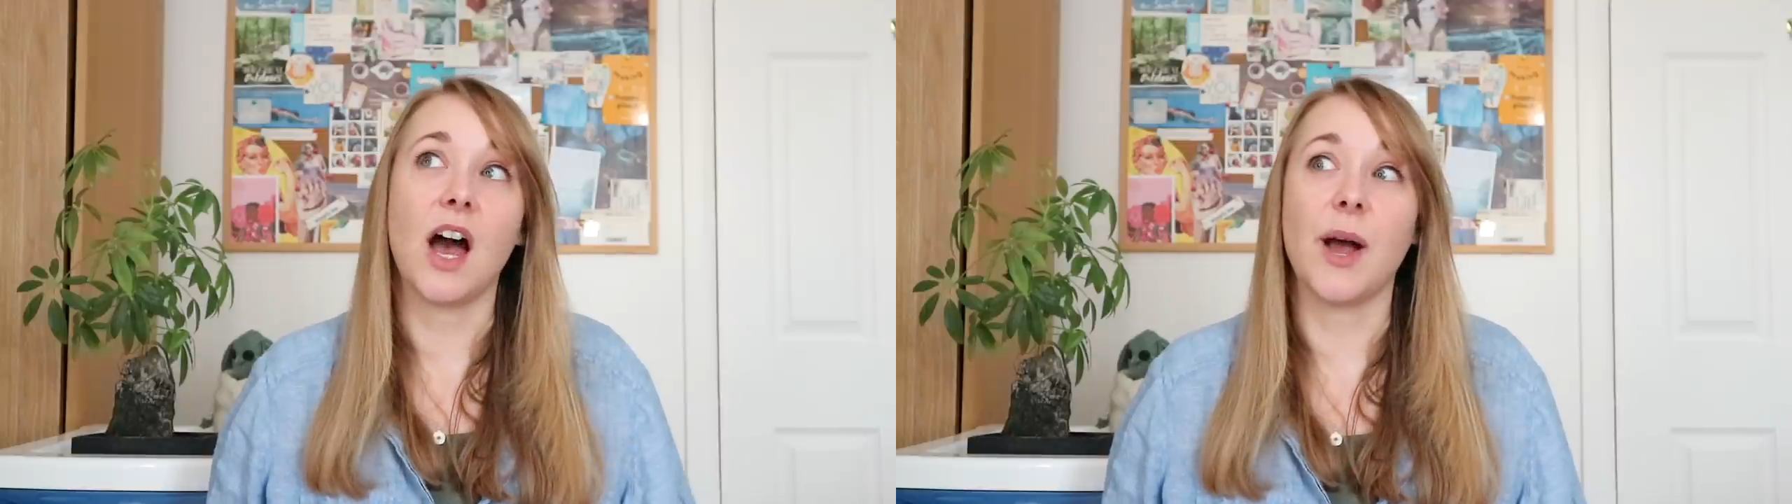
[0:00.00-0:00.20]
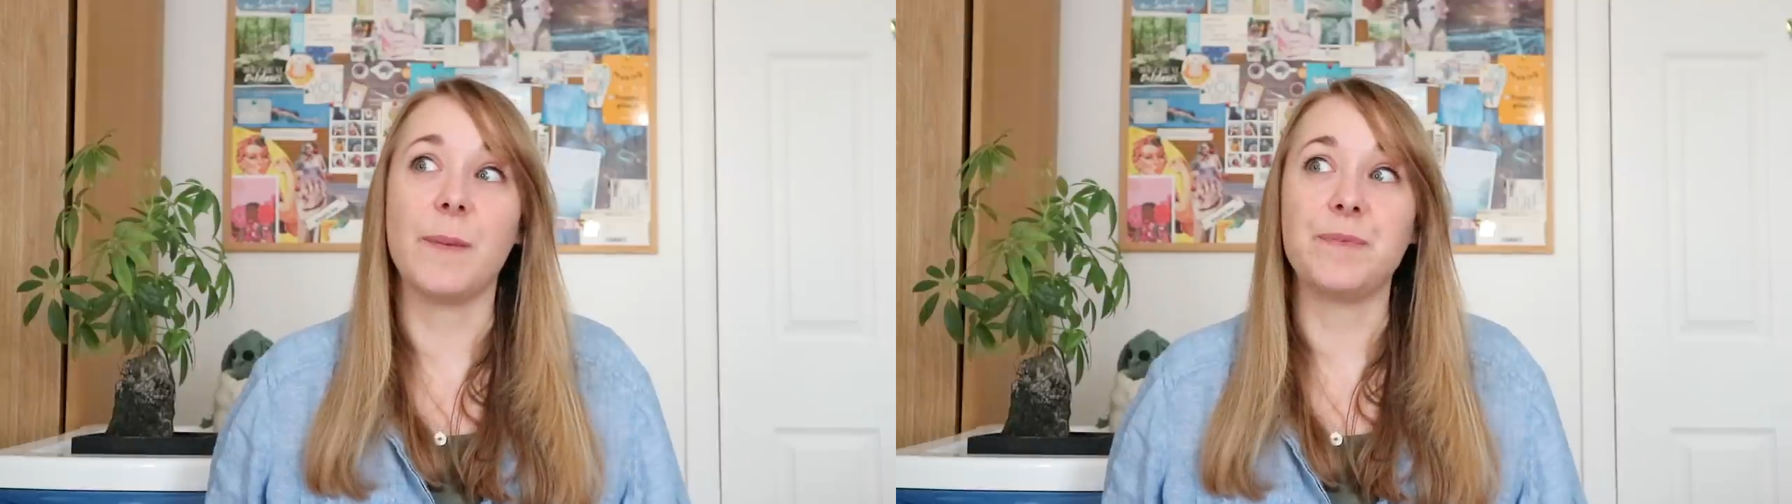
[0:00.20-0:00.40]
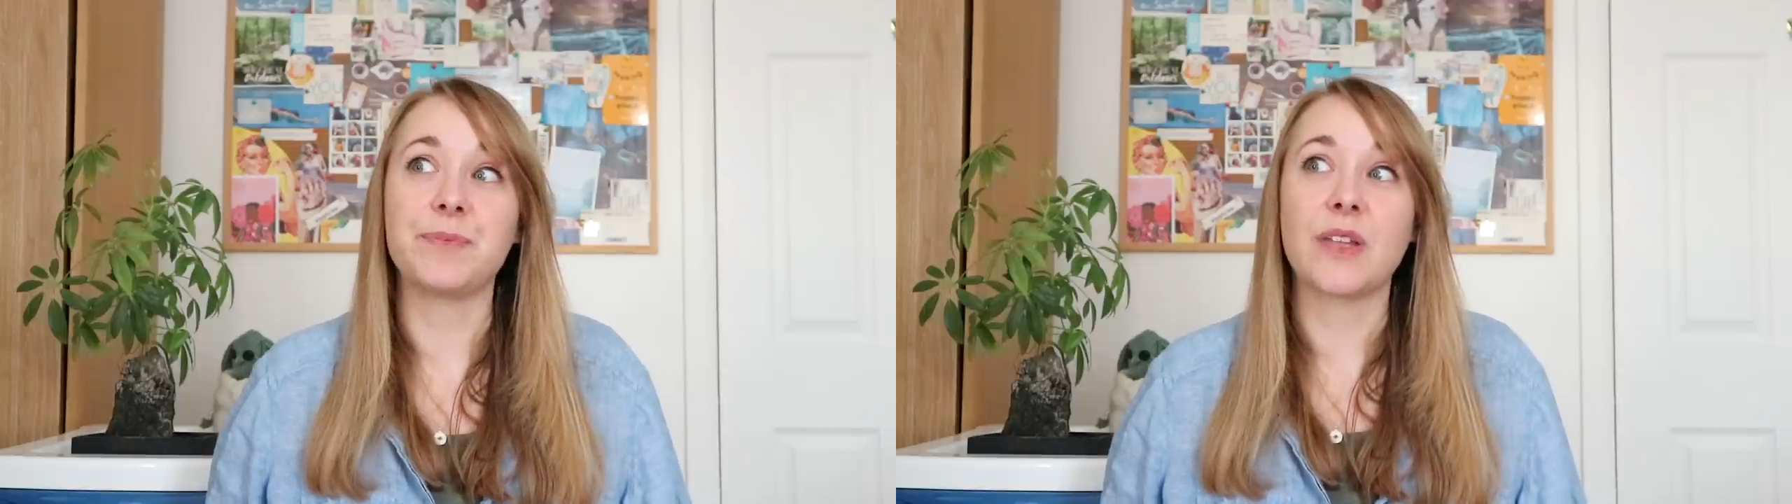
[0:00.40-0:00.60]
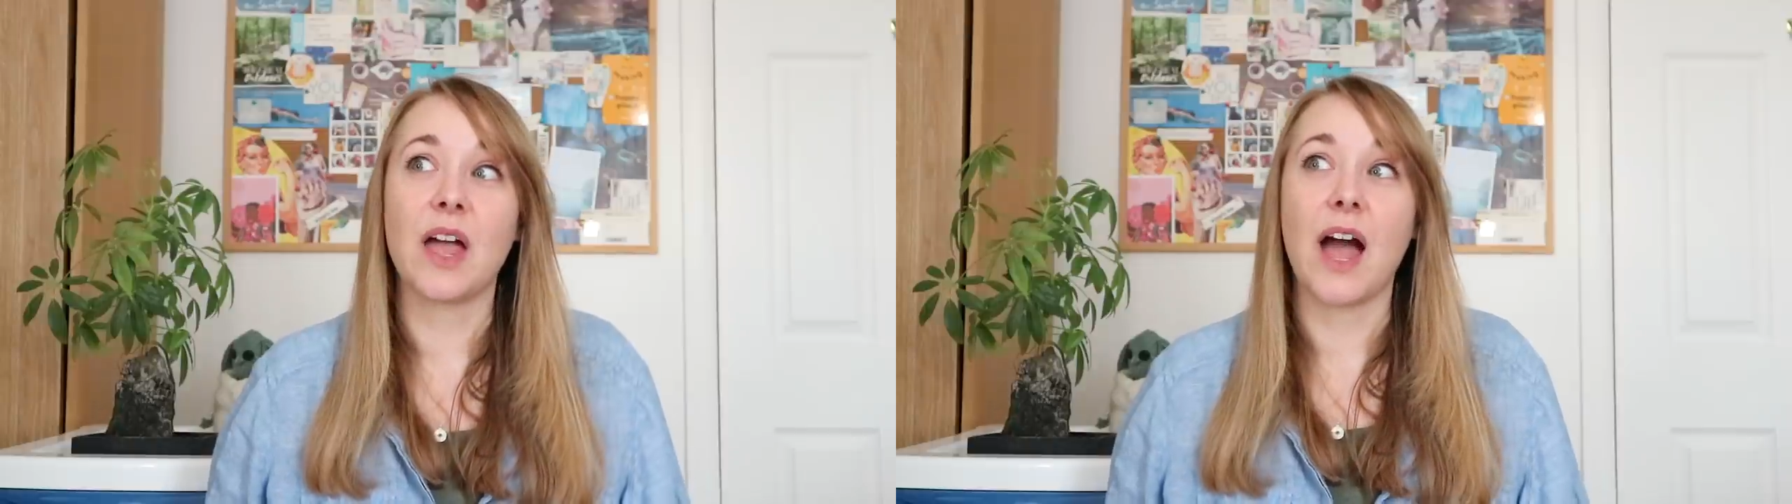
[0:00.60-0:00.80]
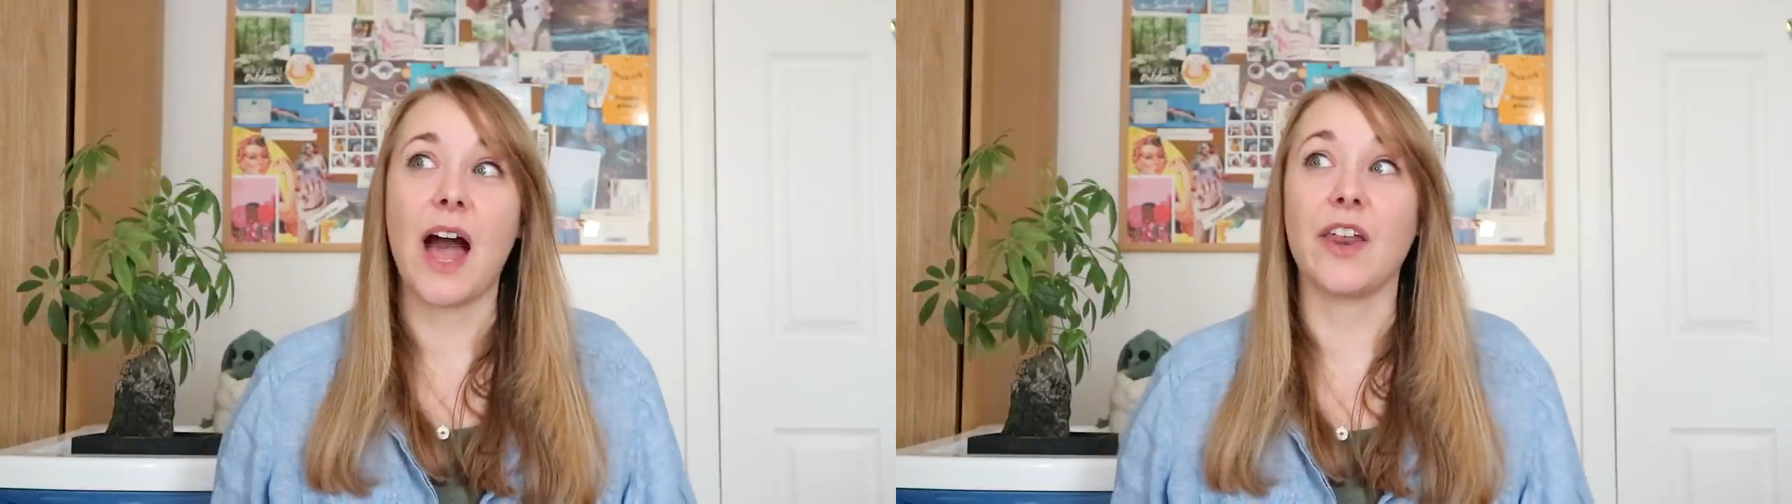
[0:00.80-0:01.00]
And
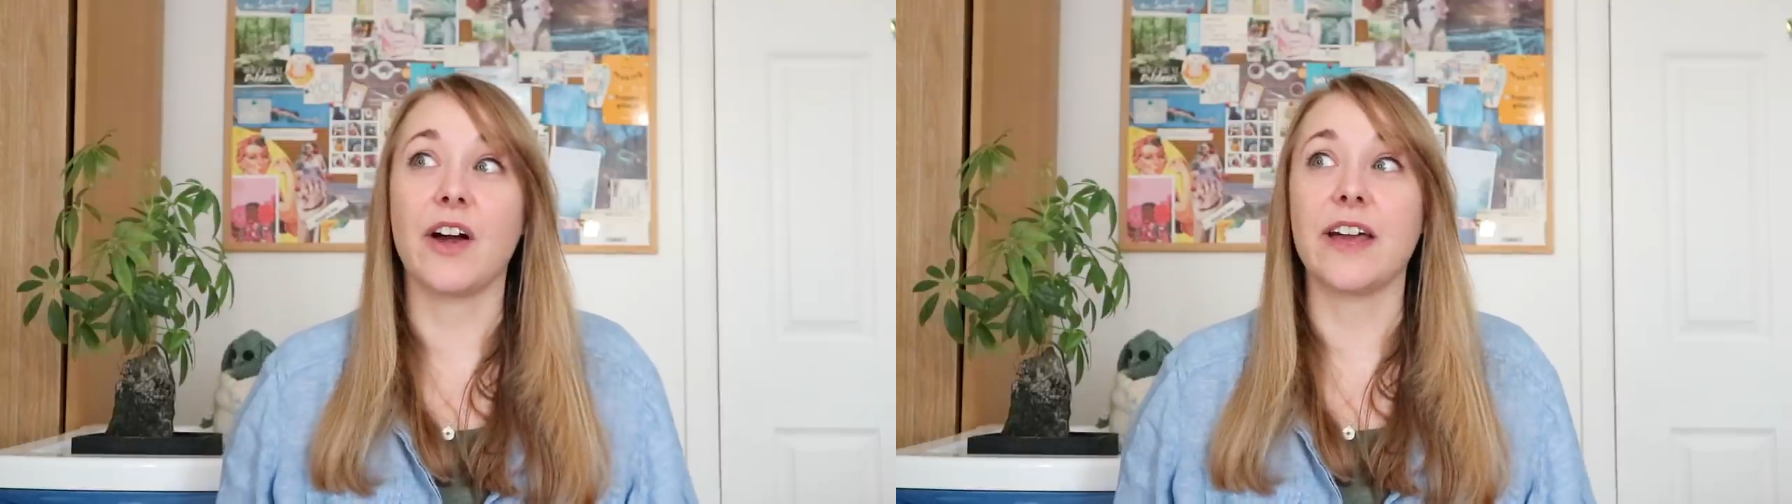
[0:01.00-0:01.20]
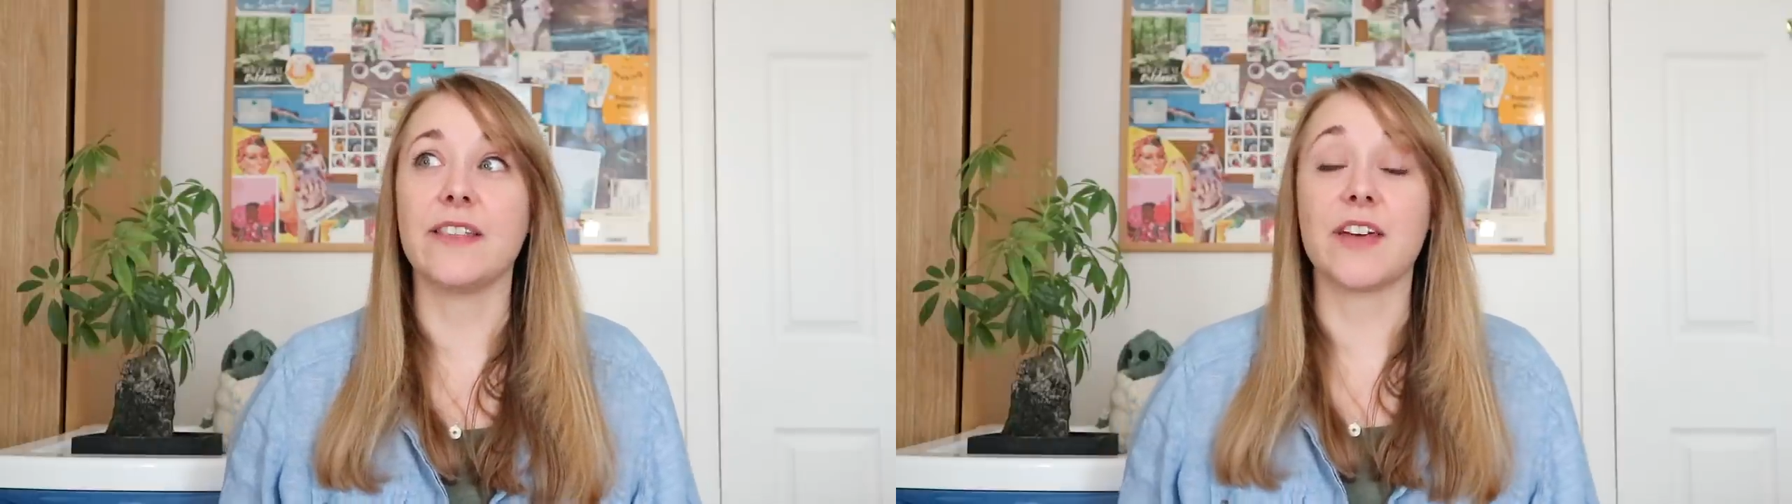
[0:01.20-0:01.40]
I